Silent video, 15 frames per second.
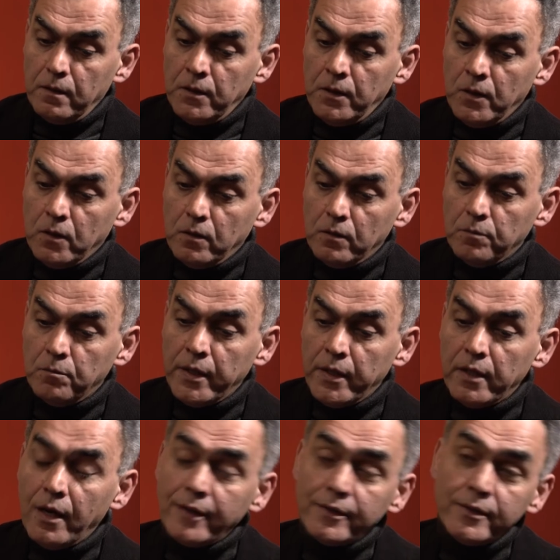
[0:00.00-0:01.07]
you know,
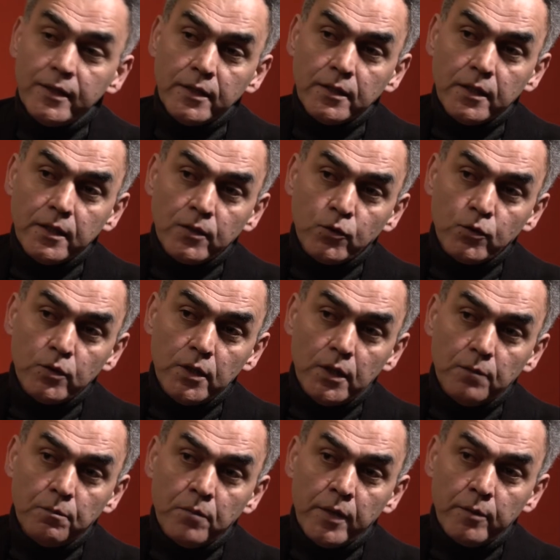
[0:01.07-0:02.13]
my, I didn't get to
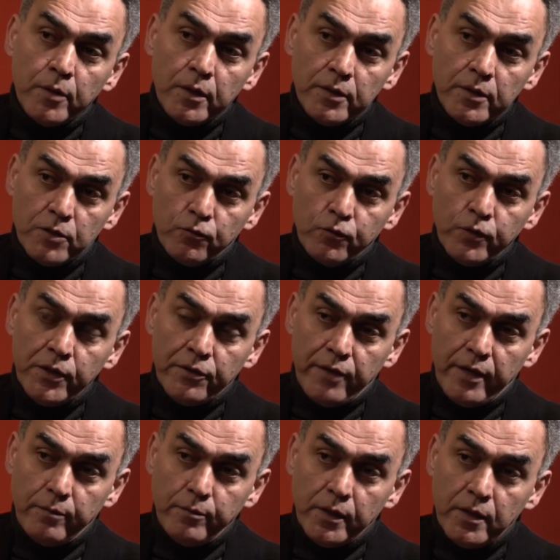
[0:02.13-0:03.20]
the, my brother's
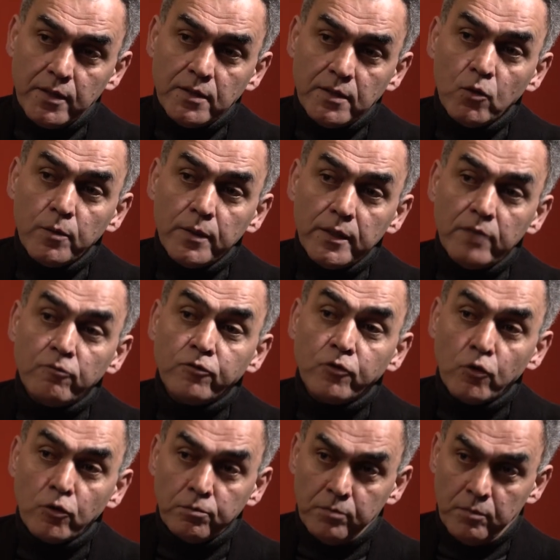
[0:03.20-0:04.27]
funeral because nobody
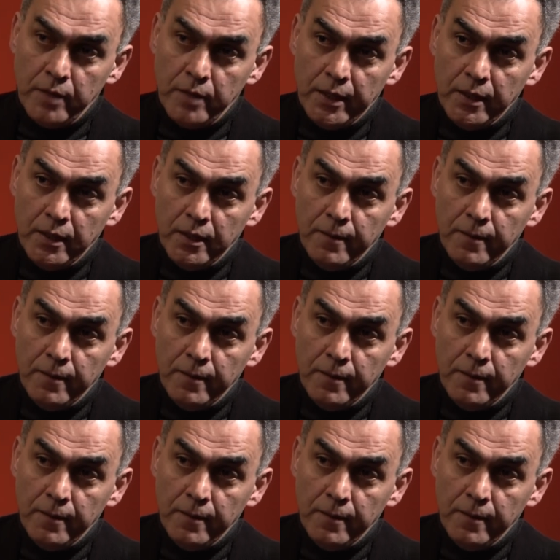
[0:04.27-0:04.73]
informed me.